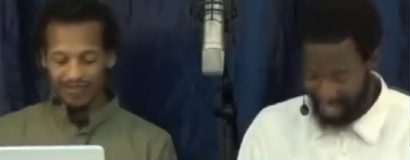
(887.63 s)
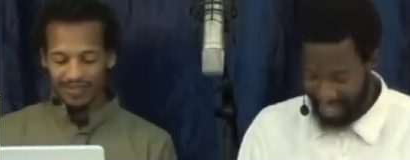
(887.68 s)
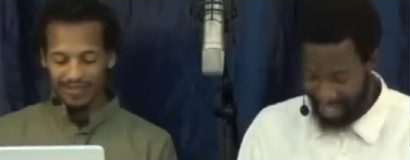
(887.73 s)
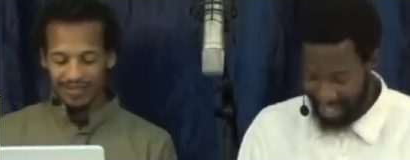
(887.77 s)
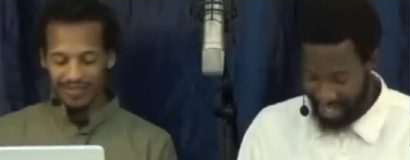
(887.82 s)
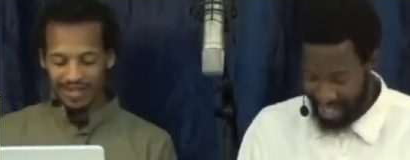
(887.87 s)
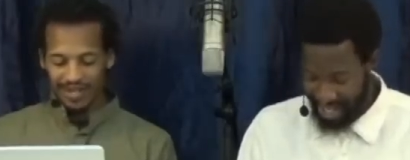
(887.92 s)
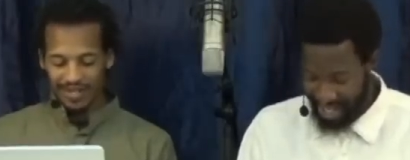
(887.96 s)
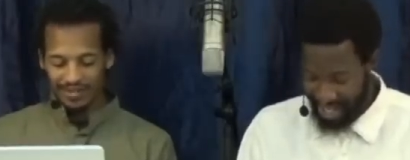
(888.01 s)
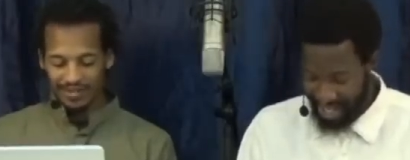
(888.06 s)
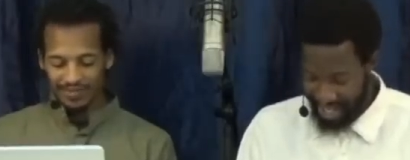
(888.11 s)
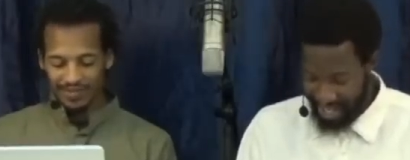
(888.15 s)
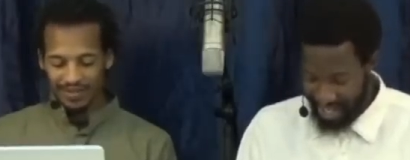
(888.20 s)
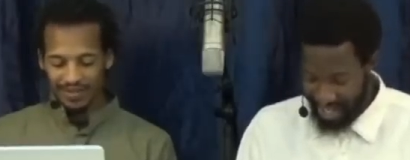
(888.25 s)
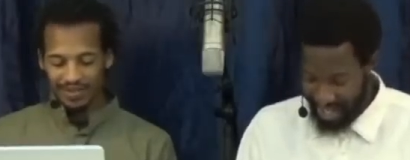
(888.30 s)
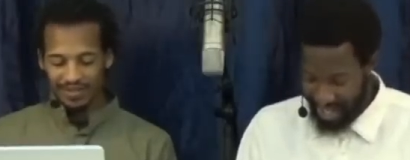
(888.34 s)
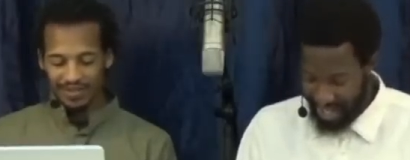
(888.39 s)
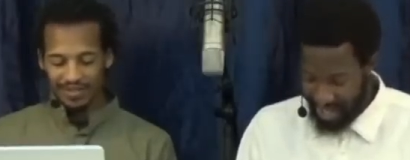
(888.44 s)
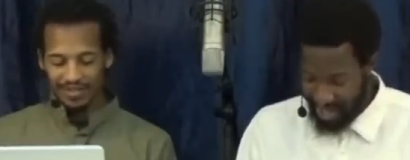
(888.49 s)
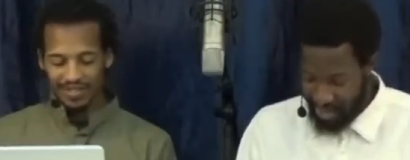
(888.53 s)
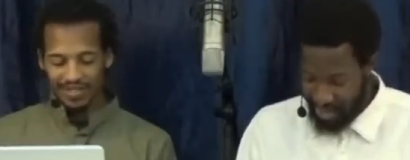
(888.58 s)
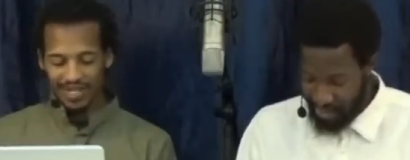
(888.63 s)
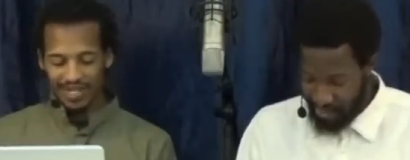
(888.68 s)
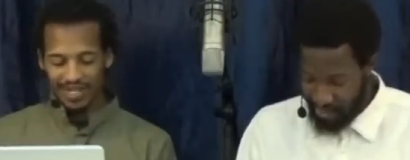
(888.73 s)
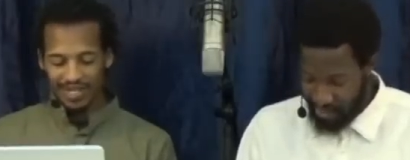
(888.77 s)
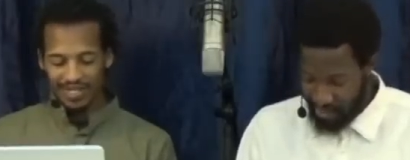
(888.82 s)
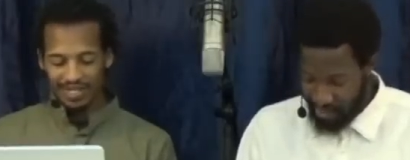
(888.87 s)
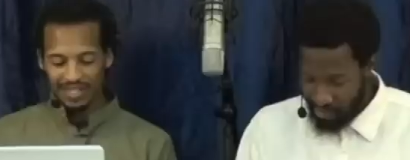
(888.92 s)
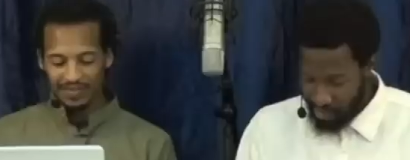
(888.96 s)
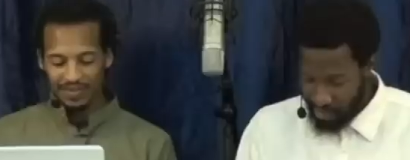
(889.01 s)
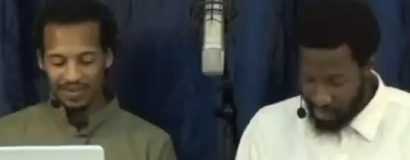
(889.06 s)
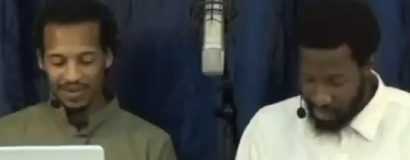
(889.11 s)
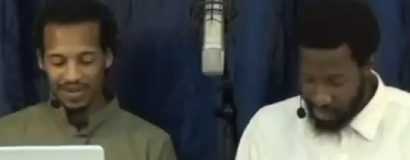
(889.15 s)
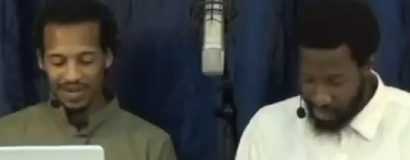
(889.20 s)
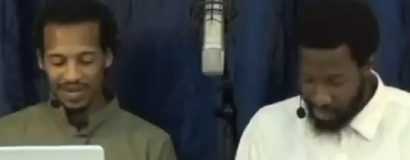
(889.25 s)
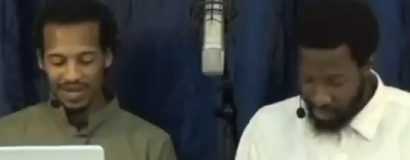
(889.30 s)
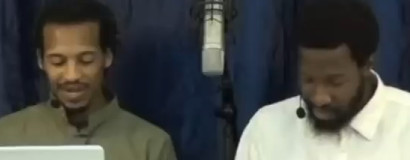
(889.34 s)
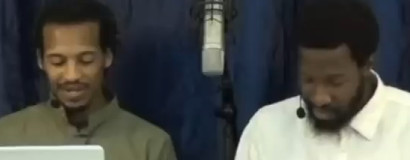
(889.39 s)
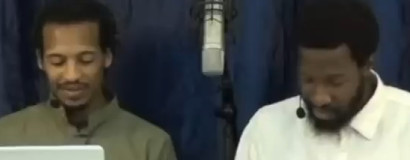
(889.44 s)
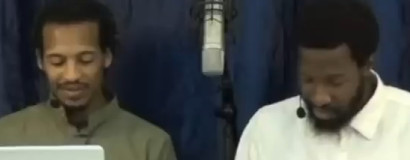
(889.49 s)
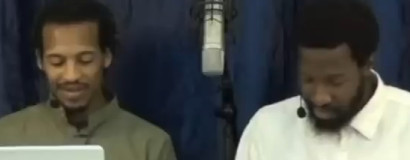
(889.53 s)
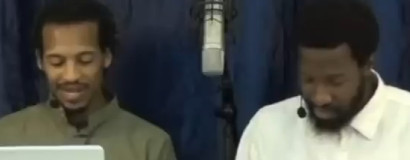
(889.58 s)
Speaker 1: Now the virgins had spread out their
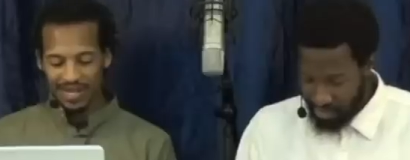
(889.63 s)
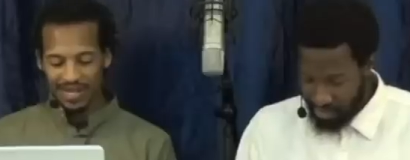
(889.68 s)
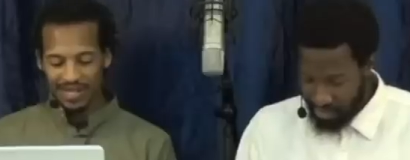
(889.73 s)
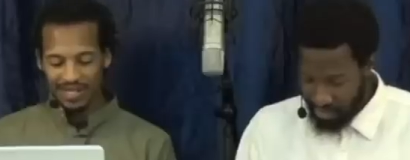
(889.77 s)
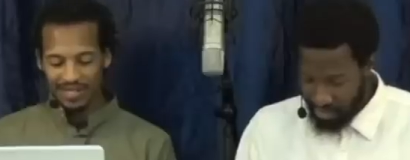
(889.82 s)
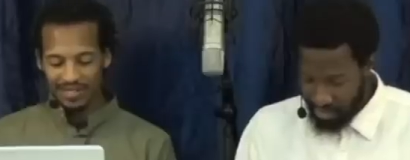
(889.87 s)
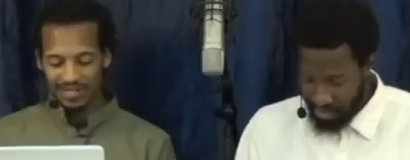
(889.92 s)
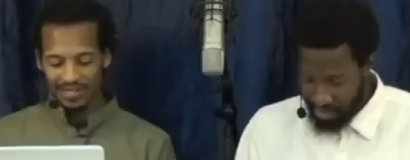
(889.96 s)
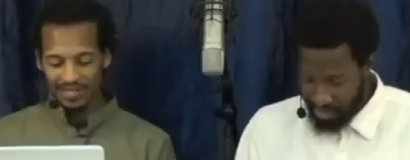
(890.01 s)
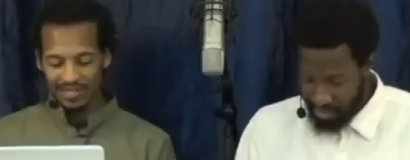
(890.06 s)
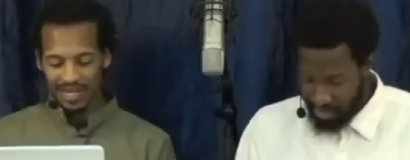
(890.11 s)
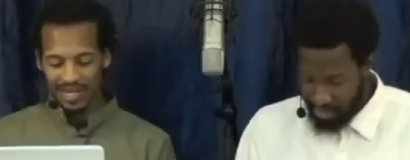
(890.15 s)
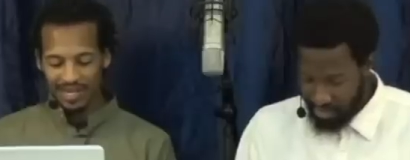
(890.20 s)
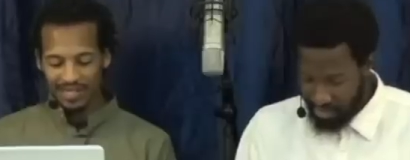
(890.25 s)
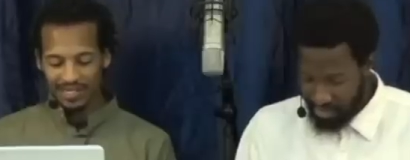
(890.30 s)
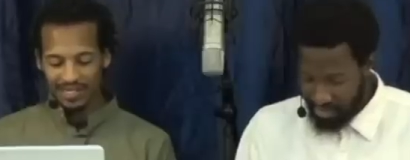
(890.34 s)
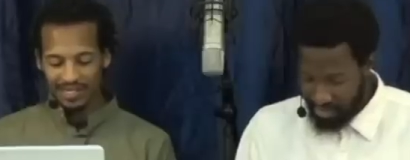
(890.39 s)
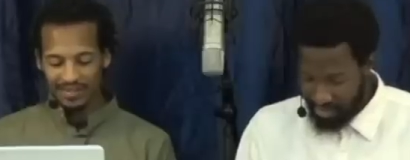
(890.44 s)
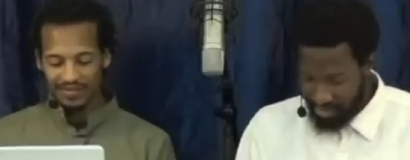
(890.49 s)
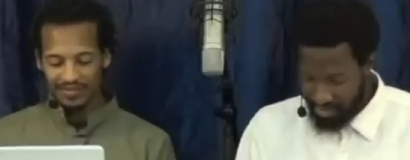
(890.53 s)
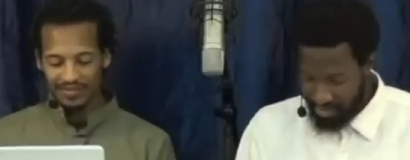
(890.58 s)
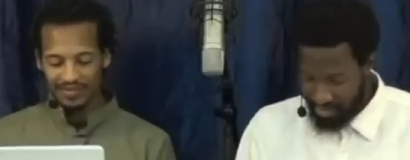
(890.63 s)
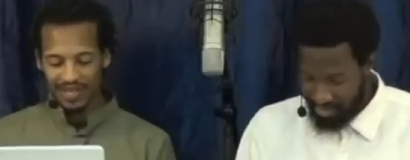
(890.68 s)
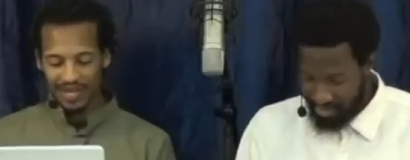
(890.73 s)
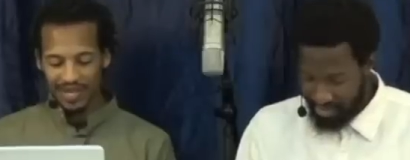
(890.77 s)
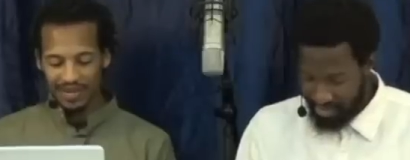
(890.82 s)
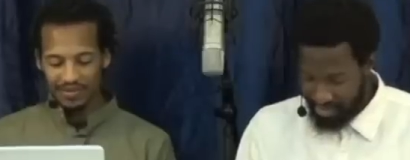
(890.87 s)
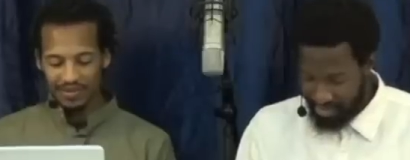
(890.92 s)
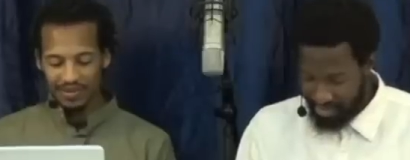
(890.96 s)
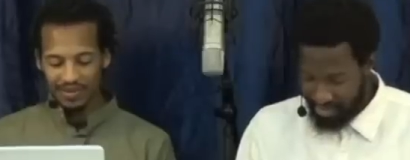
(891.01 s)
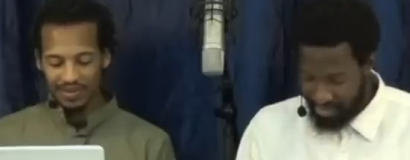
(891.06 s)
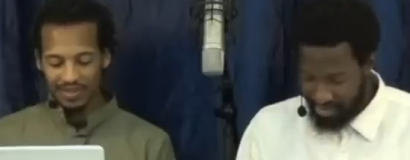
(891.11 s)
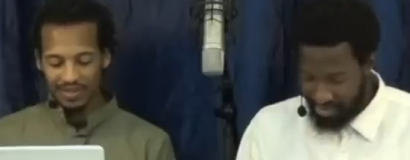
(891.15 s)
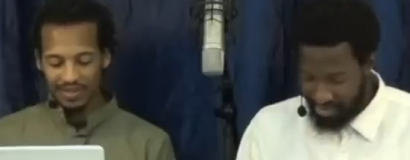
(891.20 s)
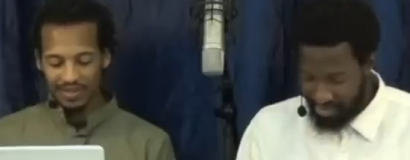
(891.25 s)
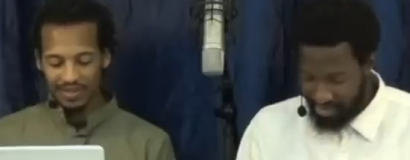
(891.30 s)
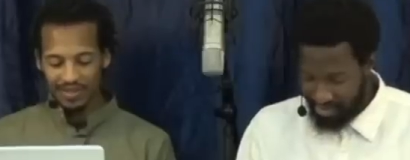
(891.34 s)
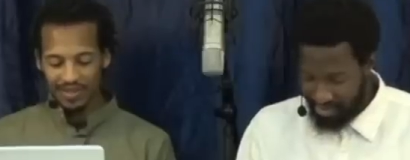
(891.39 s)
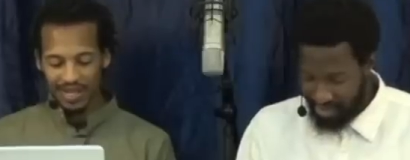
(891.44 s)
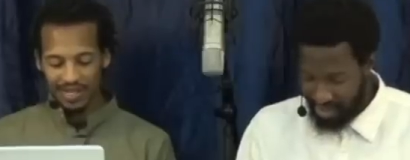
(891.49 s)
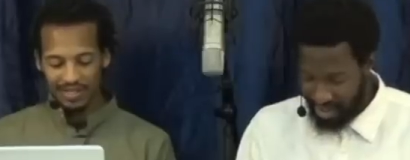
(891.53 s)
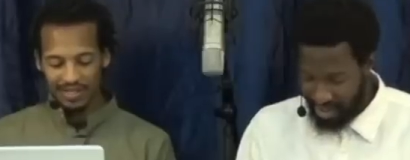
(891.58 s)
hands as if they would
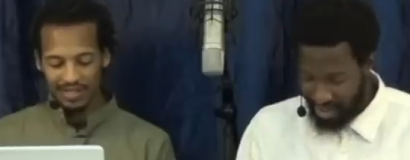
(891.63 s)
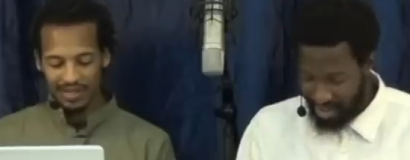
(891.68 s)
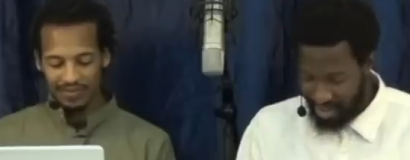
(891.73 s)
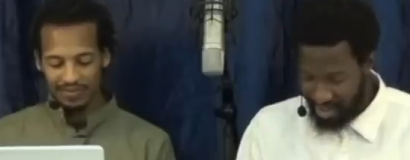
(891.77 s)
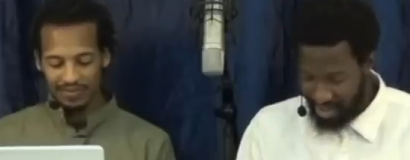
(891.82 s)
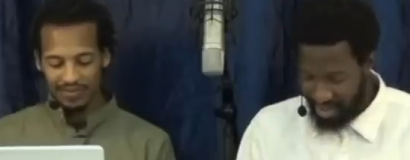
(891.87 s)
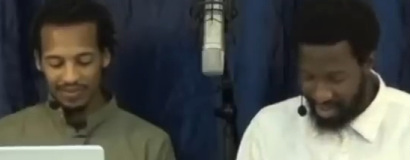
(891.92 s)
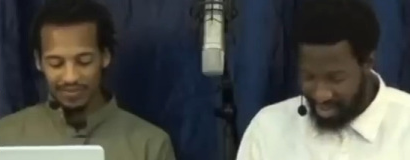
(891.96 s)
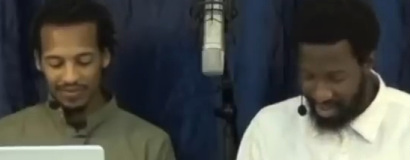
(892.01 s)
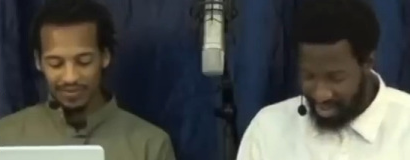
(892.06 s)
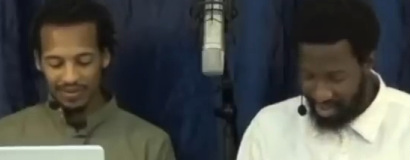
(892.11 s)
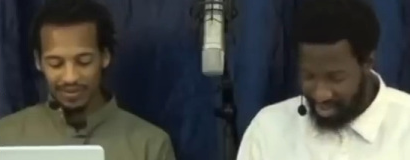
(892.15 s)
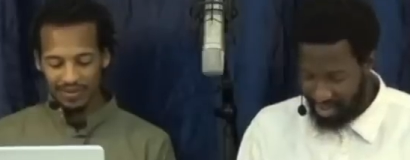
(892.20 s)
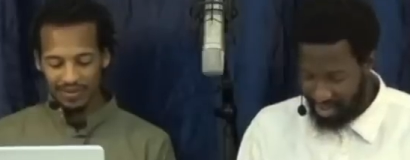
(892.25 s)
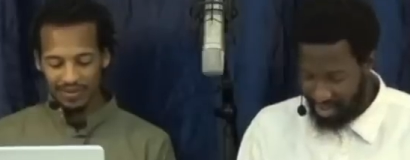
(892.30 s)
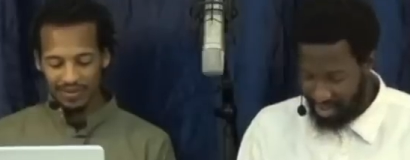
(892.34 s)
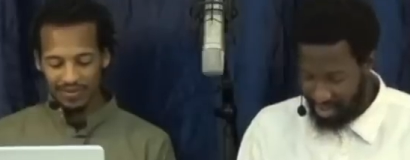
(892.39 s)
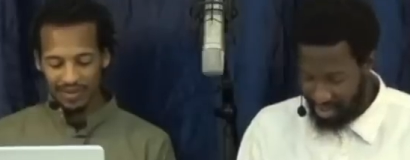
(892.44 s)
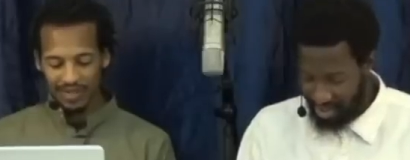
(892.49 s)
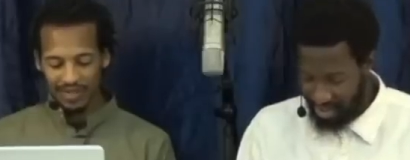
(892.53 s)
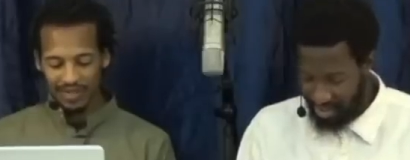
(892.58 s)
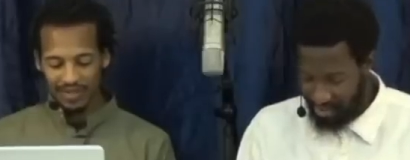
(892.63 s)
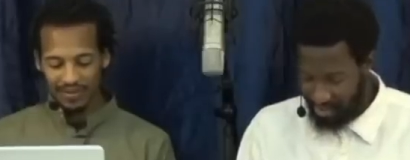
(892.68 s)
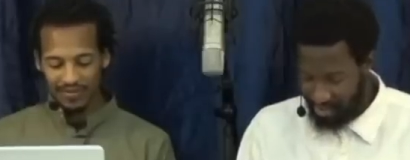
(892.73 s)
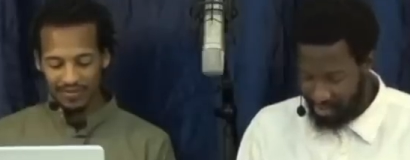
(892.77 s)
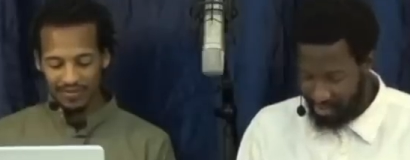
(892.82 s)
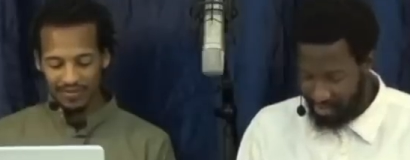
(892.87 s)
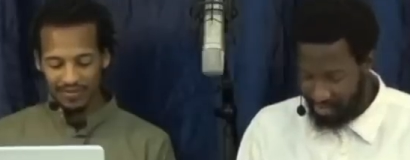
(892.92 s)
take something from the men.